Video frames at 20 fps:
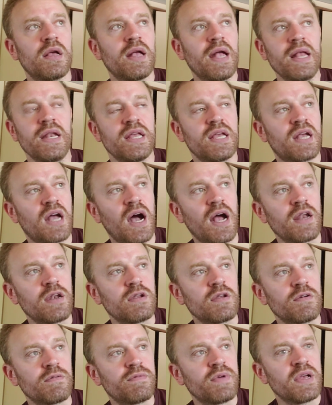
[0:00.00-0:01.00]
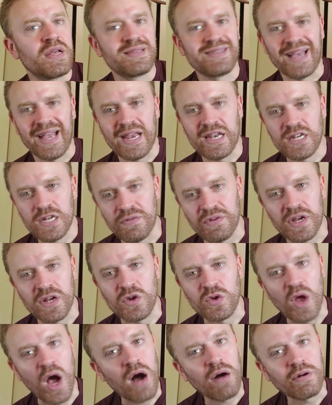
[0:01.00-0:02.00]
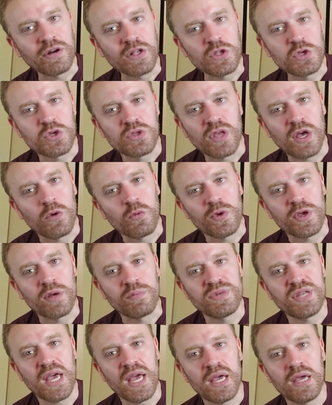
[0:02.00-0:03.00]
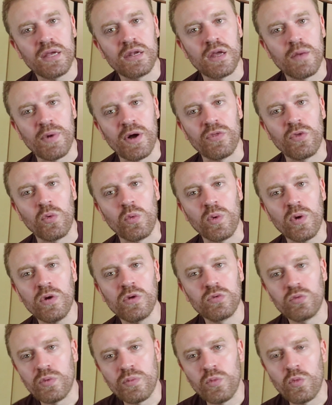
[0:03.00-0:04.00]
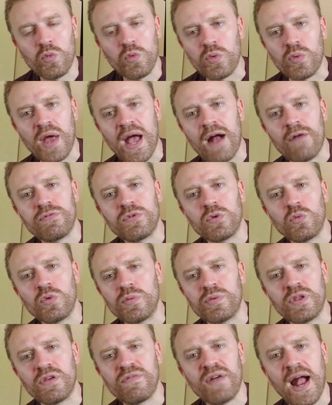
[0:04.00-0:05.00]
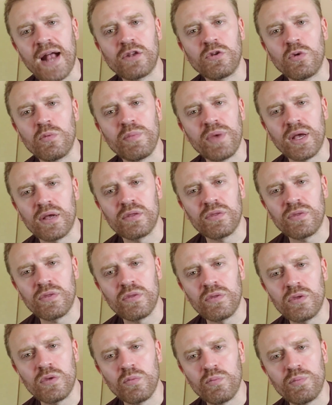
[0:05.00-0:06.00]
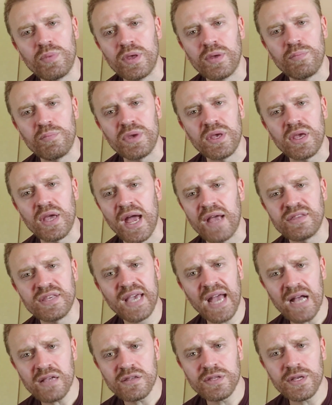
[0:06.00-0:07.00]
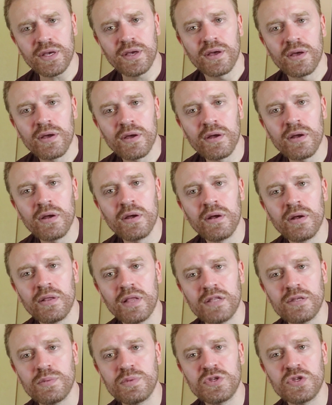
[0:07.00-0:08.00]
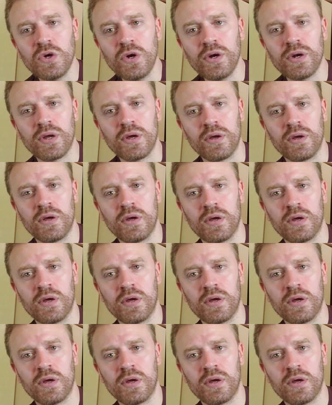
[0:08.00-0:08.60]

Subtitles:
any kind of scientific knowledge that we obtain about the world would de facto be hesychastic. That's absurd.